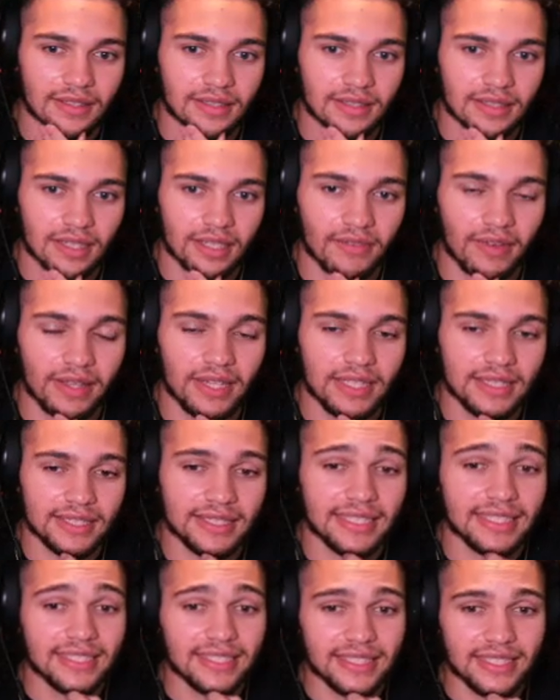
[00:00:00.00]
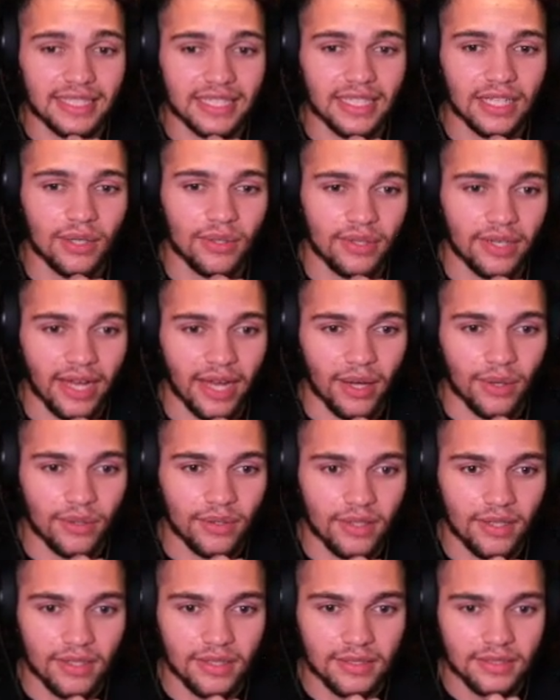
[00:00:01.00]
if I let this thing go
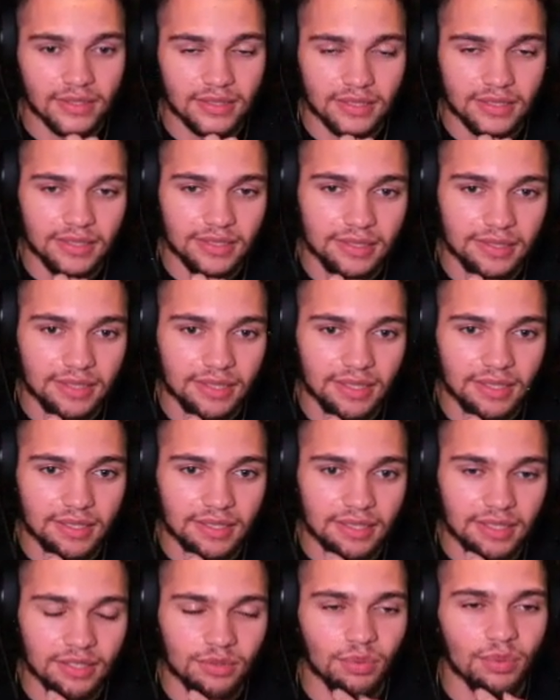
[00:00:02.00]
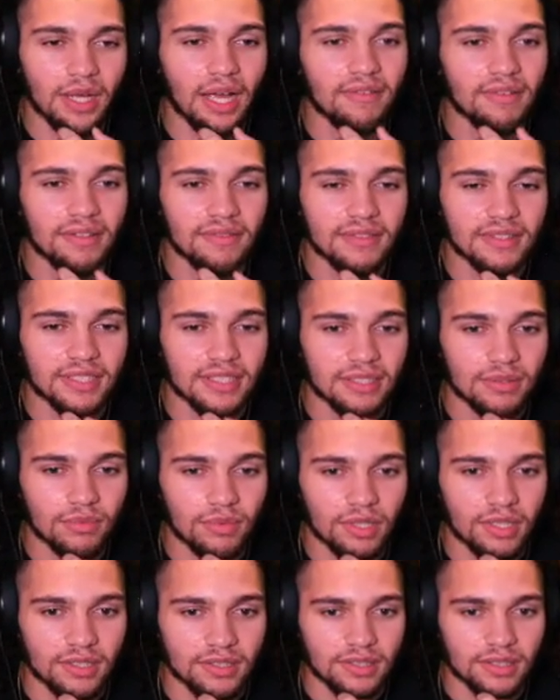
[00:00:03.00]
down, because we haven't even seen
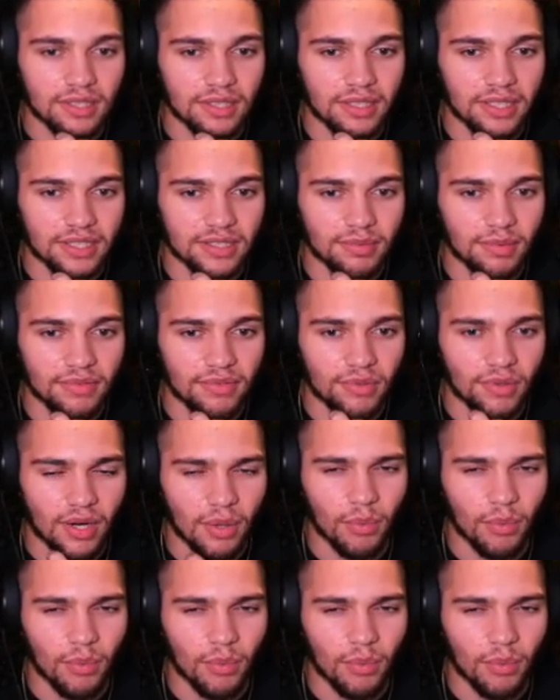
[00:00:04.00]
what it's clicked before.